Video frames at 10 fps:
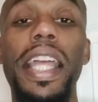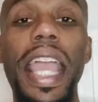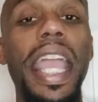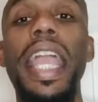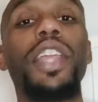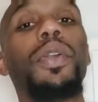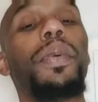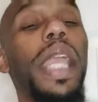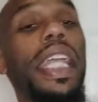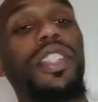
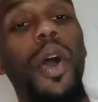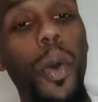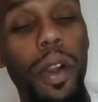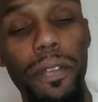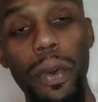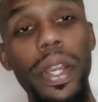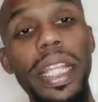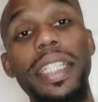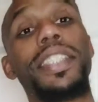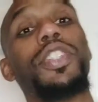It's hard for
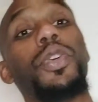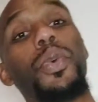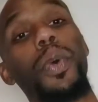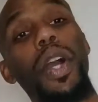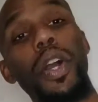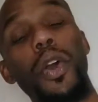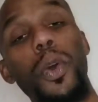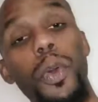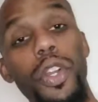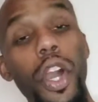it to
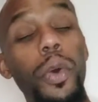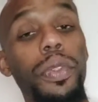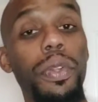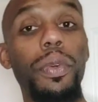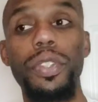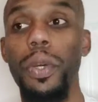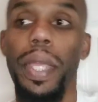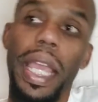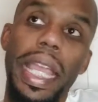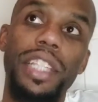go through. So
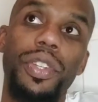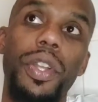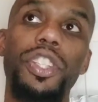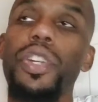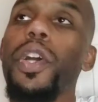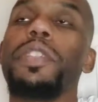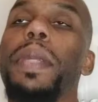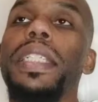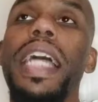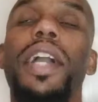yeah, it's going to charge,
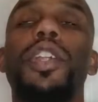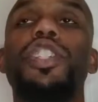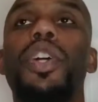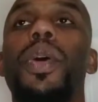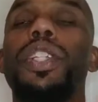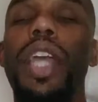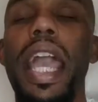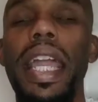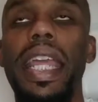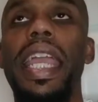but it's not going to charge
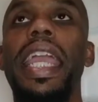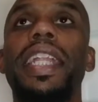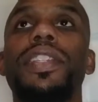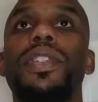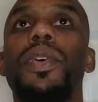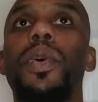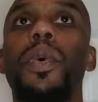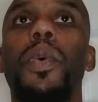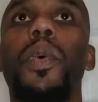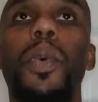at its
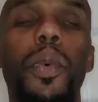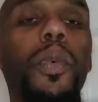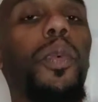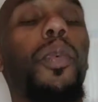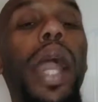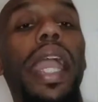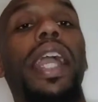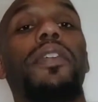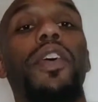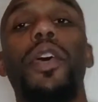
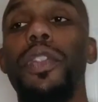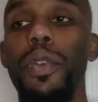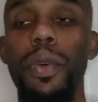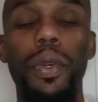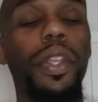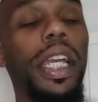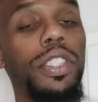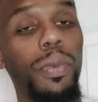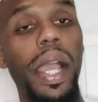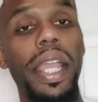way of going through
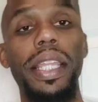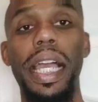its way.